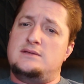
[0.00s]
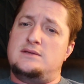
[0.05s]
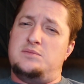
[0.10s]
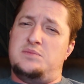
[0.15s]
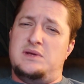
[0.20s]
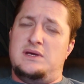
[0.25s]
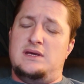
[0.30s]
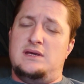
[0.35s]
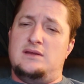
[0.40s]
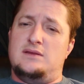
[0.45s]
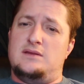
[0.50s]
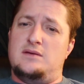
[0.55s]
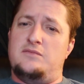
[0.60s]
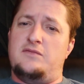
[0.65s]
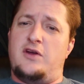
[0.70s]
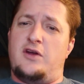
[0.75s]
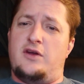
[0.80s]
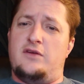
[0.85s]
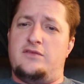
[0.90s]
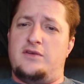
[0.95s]
to be the
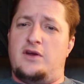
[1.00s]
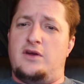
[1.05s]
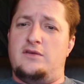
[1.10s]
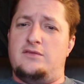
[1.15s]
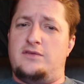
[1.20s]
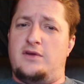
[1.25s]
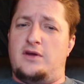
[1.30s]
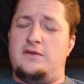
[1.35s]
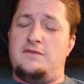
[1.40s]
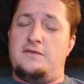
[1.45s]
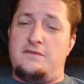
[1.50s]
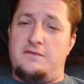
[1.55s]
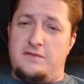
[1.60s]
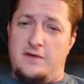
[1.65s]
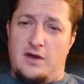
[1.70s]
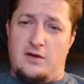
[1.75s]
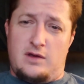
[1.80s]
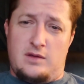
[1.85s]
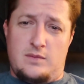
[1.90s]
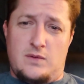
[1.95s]
very, very, very,
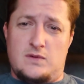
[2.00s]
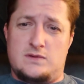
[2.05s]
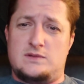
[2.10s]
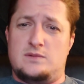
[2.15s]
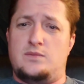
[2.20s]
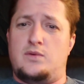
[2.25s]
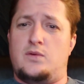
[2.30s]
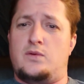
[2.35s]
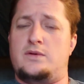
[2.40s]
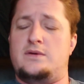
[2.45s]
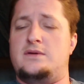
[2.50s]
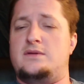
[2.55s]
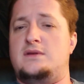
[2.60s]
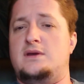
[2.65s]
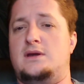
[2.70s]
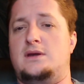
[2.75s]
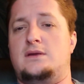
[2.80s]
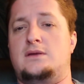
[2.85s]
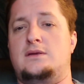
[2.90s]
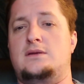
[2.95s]
very most important
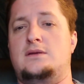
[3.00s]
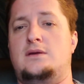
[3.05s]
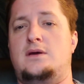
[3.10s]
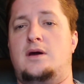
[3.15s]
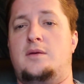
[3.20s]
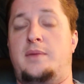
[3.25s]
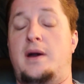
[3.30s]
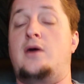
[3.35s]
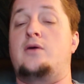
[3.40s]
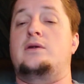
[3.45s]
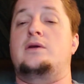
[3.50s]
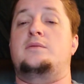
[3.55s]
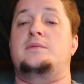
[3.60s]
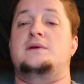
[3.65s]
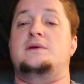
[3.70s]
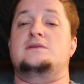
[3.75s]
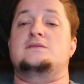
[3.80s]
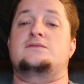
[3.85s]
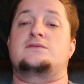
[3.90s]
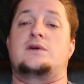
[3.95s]
thing about a
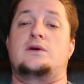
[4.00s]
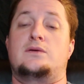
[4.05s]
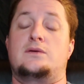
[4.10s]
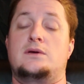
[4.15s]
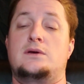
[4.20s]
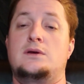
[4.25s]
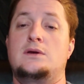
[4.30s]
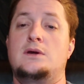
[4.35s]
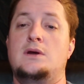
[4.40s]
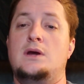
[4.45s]
piece of code.